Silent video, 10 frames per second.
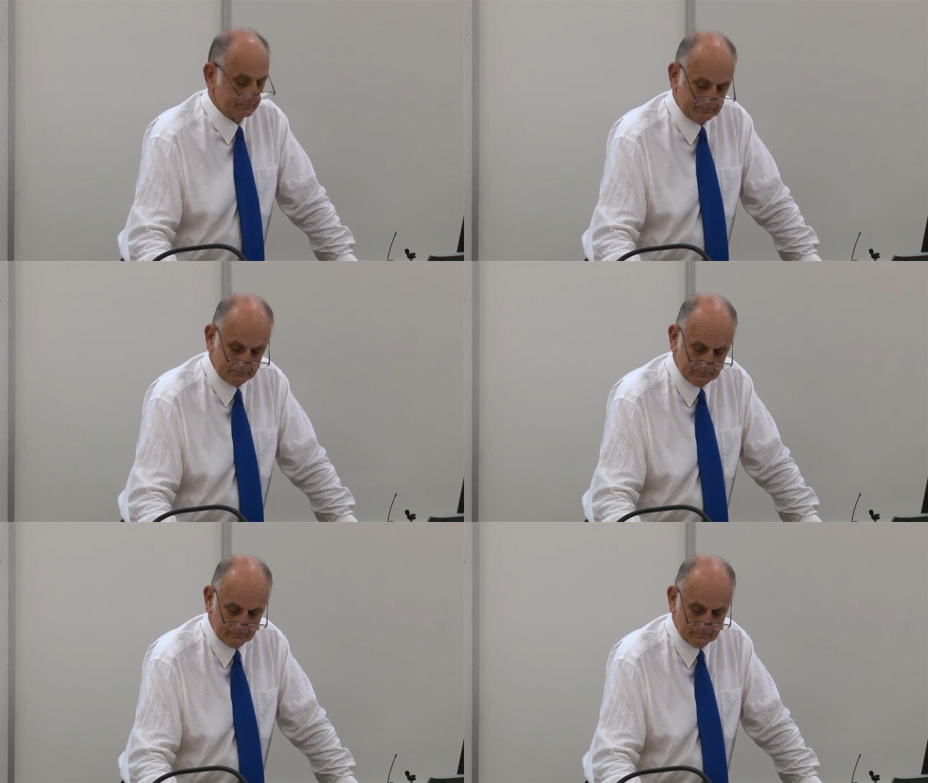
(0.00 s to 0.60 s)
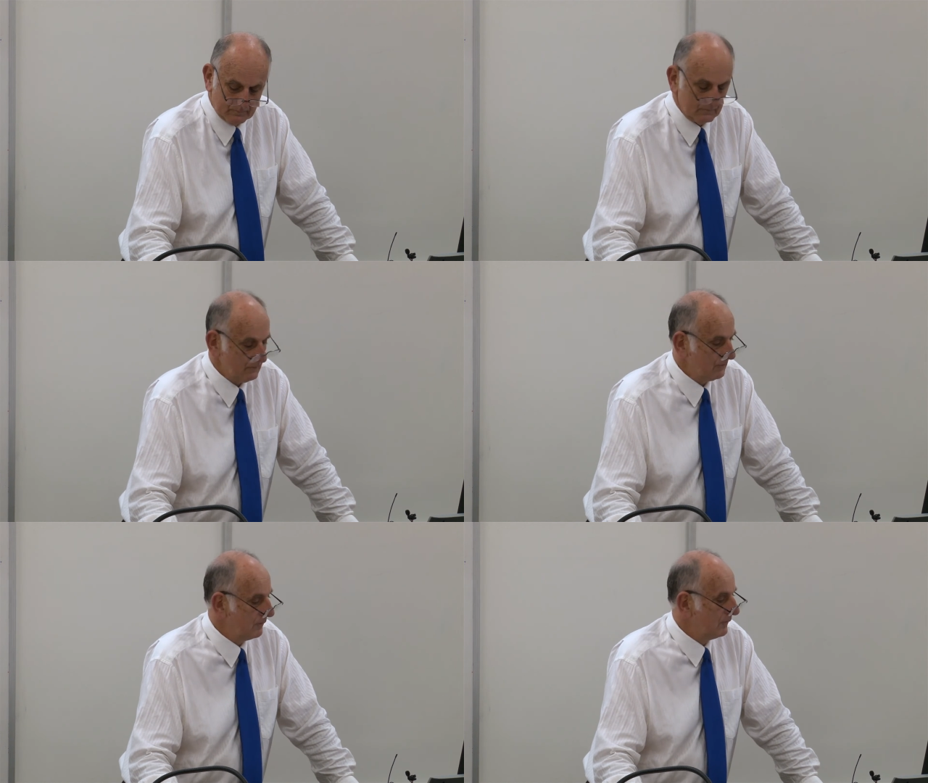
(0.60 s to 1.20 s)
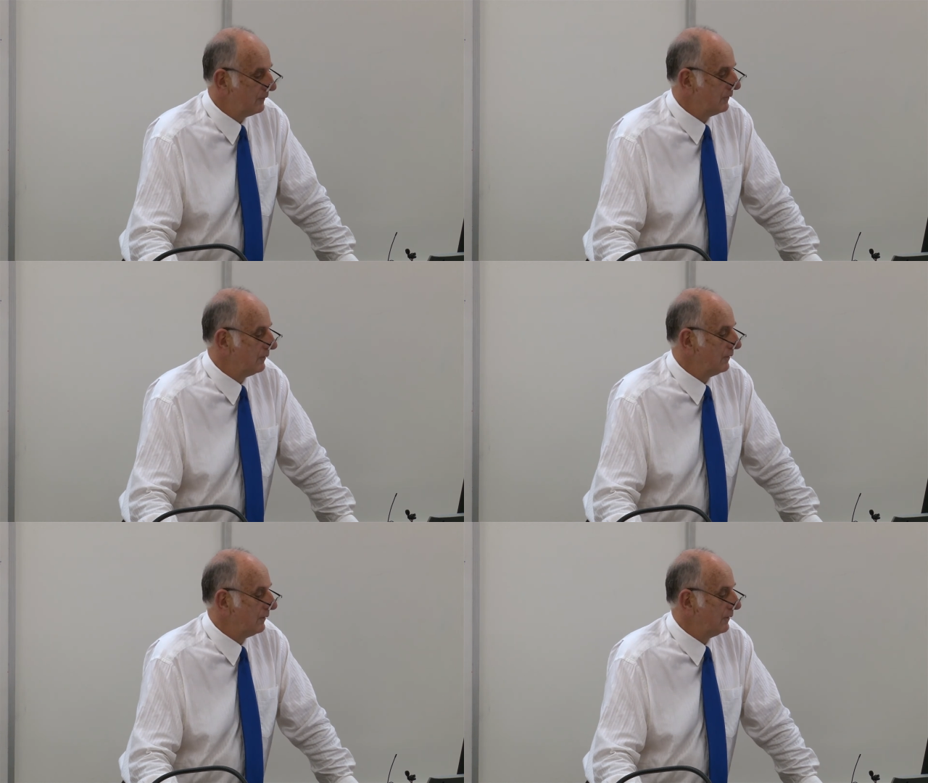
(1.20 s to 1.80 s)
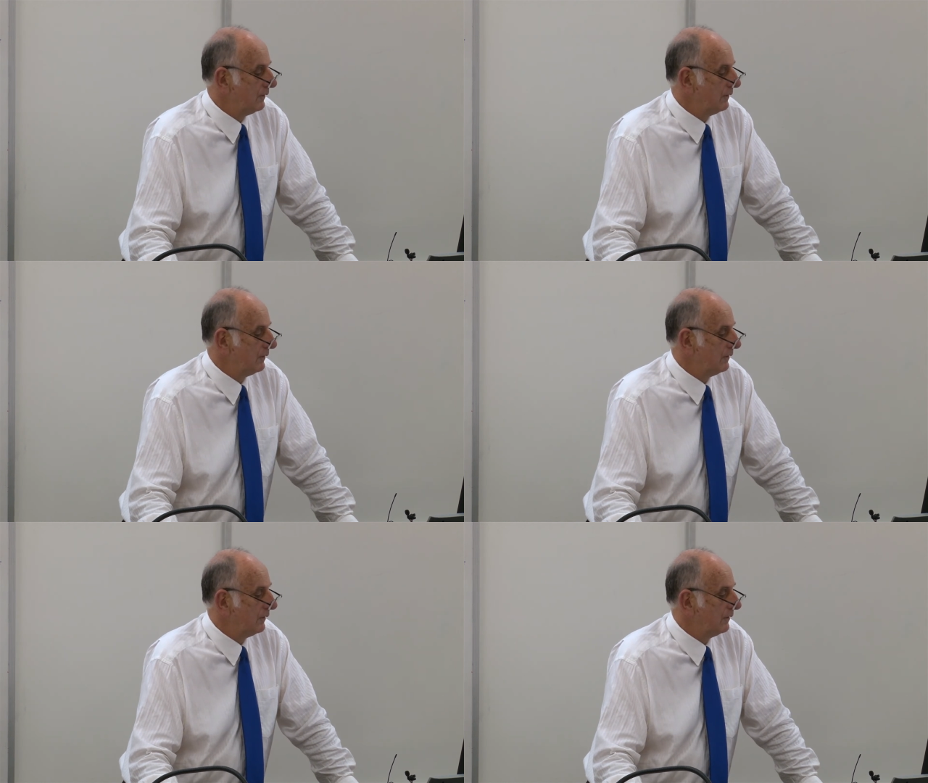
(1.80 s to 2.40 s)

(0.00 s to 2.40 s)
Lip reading: No one is speaking in this clip.